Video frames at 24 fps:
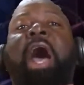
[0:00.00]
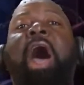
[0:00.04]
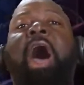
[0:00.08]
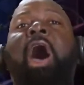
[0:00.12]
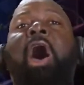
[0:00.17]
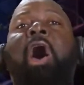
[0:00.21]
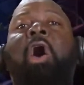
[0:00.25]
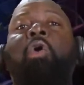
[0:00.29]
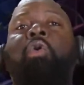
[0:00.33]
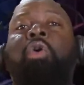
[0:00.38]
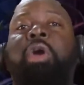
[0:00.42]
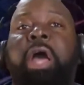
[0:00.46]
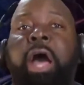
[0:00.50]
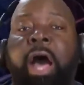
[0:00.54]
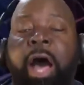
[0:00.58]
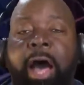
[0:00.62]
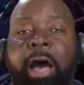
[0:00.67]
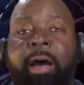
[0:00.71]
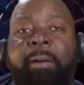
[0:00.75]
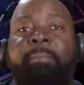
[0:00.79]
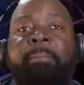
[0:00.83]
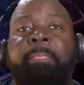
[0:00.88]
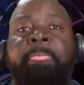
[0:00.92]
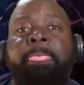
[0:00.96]
all
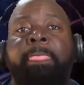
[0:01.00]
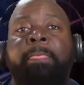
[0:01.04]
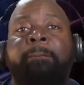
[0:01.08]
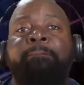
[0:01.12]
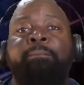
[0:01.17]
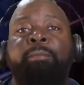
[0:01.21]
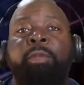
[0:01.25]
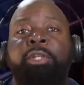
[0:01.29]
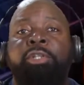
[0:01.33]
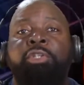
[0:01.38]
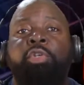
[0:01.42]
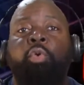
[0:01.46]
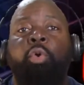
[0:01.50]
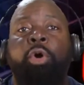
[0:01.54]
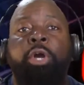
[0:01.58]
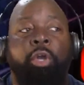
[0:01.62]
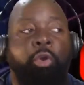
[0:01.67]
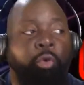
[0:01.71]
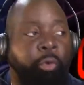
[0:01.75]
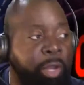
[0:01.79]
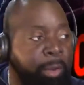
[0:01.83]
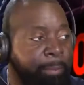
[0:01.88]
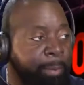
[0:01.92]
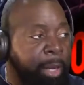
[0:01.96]
come to
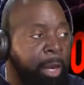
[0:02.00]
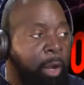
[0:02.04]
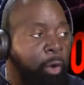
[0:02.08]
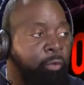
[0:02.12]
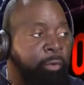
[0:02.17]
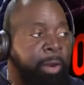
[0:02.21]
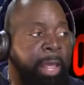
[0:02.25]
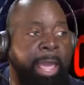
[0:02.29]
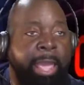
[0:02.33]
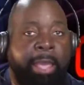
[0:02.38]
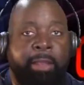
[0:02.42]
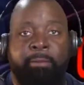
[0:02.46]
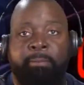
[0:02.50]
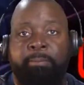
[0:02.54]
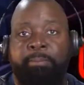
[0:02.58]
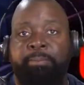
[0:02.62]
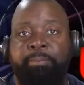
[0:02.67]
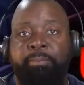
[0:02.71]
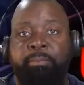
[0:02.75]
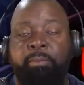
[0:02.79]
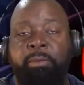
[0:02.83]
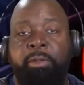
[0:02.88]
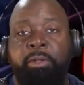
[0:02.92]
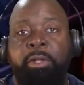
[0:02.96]
agreement on that.
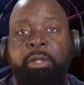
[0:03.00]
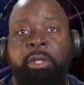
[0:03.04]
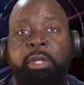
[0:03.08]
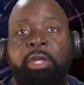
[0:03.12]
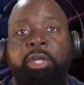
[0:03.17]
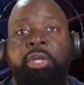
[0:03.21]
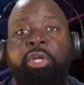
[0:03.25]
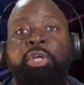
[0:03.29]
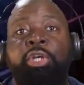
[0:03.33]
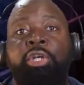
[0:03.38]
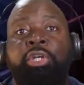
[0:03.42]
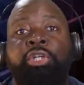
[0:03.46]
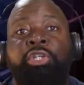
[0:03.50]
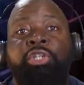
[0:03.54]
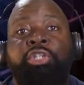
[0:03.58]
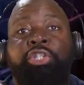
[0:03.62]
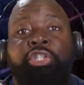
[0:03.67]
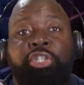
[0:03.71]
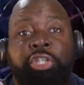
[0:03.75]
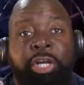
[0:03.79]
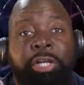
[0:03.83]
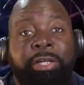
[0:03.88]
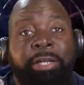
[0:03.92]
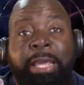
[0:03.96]

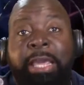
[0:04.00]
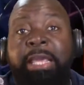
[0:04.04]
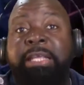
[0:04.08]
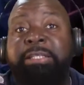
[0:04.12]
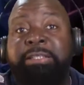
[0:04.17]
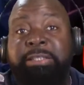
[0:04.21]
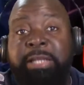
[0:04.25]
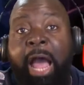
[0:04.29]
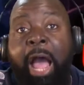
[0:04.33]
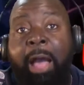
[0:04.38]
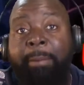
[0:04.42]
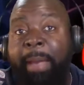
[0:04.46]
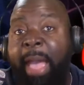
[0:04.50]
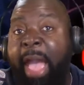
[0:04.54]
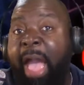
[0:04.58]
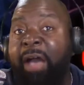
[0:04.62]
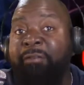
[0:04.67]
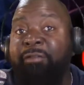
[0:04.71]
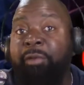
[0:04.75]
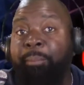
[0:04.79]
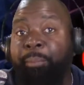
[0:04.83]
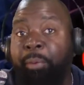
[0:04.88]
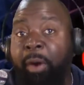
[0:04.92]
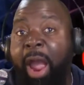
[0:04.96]
Shouldn't he stop
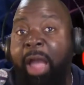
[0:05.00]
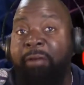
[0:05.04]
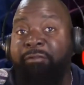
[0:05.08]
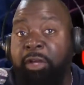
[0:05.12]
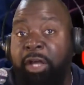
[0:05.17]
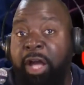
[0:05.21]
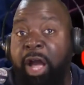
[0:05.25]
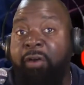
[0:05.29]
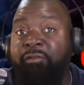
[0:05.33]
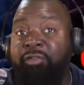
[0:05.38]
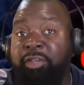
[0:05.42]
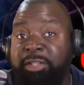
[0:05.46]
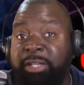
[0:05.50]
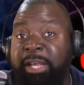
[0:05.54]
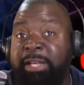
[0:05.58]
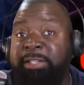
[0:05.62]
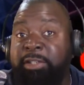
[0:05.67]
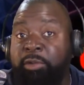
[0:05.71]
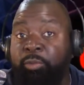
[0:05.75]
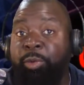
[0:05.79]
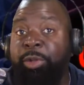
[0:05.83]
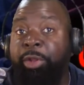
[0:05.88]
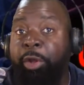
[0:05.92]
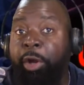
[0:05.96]
having private
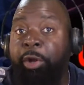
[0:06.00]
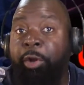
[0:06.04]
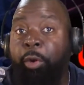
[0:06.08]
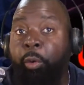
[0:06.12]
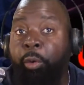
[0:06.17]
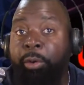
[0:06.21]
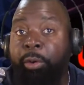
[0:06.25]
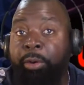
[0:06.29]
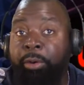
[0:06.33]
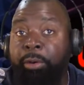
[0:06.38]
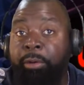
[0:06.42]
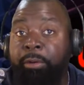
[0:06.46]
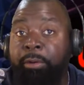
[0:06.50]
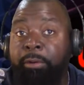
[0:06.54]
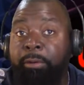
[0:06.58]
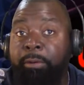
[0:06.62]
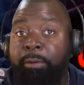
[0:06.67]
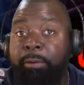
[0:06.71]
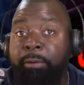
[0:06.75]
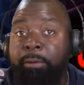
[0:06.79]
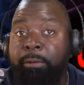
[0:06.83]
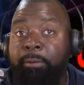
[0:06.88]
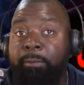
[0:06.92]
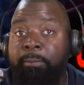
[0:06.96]
conversations with her daughter?
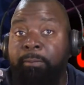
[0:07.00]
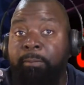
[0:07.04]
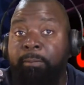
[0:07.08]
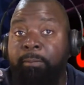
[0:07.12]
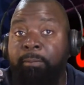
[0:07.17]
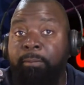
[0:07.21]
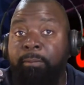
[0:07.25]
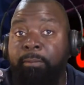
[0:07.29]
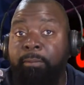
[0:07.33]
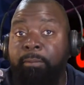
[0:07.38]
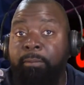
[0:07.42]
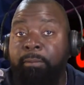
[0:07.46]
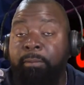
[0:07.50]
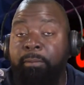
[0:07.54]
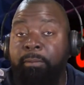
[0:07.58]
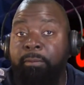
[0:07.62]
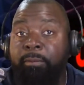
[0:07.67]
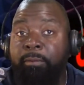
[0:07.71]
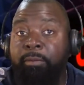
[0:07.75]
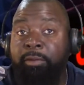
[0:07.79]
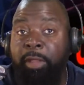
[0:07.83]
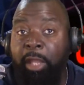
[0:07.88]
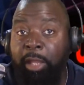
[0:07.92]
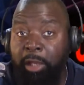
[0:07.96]

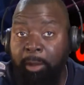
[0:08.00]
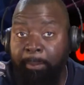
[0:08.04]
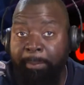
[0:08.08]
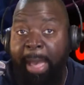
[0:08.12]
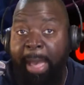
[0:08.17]
Think